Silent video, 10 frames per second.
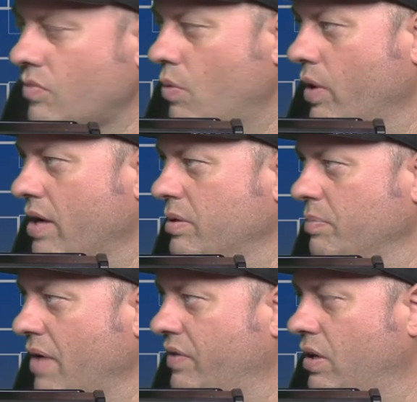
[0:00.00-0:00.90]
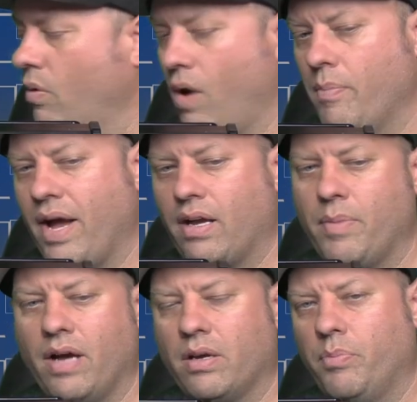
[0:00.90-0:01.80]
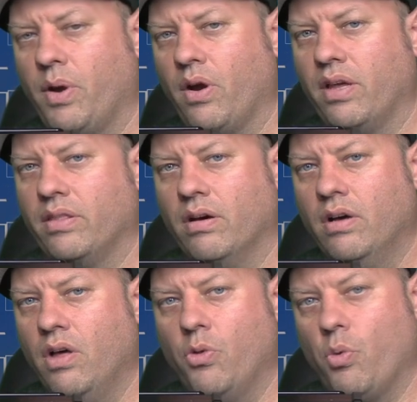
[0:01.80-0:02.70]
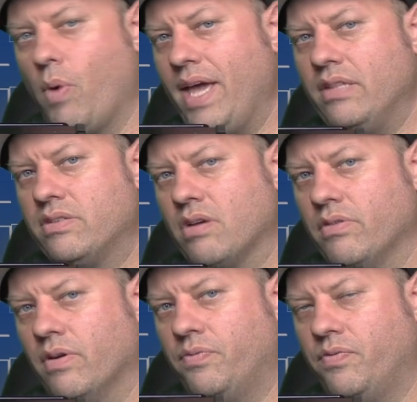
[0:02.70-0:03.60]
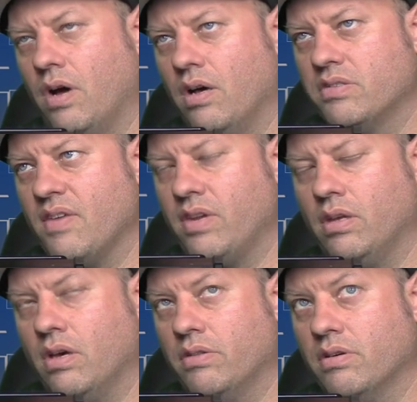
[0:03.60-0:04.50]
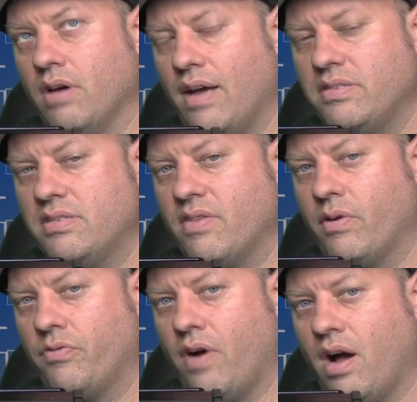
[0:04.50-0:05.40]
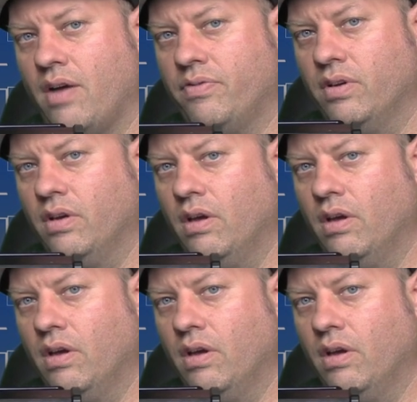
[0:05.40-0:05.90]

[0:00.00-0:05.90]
when I did my video a while back about comparing the the weights on the uh, 70, uh, the IC 705